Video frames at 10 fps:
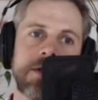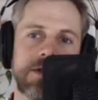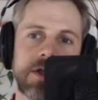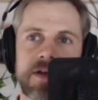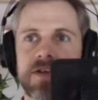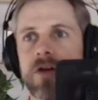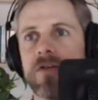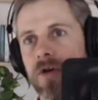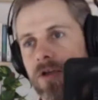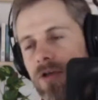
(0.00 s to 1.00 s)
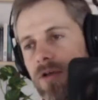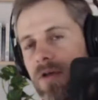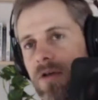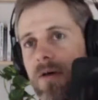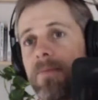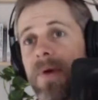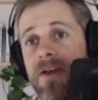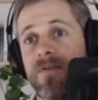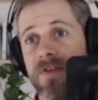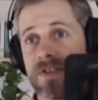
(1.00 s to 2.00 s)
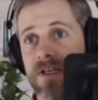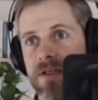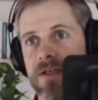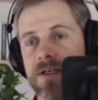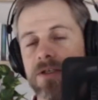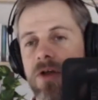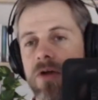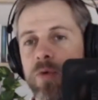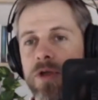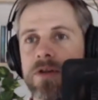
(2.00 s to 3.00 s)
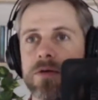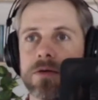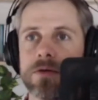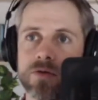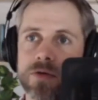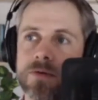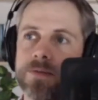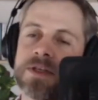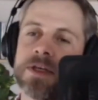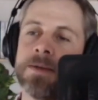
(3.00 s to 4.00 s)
you know, is over and you can come back physically, you know, with your groups,